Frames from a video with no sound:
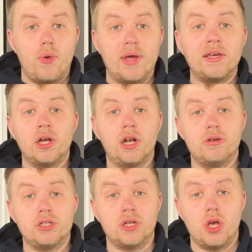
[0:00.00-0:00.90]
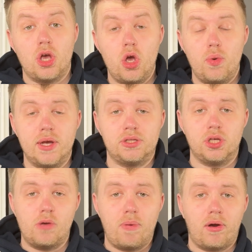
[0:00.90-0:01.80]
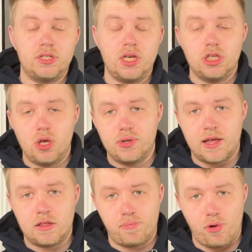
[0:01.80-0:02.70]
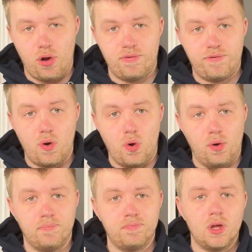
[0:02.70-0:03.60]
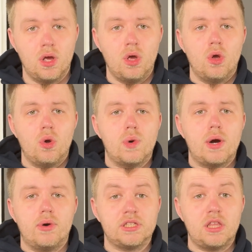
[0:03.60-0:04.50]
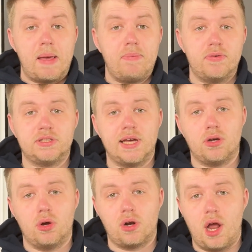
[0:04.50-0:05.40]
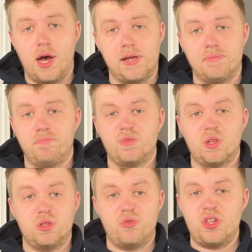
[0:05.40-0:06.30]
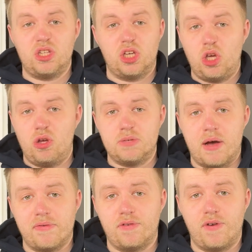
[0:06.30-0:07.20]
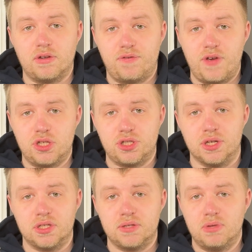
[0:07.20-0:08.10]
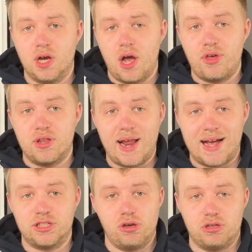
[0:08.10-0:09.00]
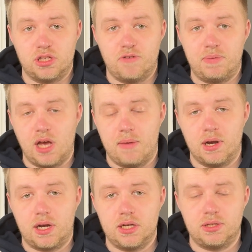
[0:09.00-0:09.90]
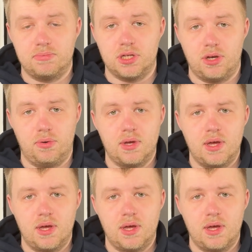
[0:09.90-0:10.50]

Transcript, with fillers: in conclusion, who is the Ubiquiti U N A S Pro for? Well, as other people have said online, there isn't a huge amount of advanced features that other N A S users have become accustomed to.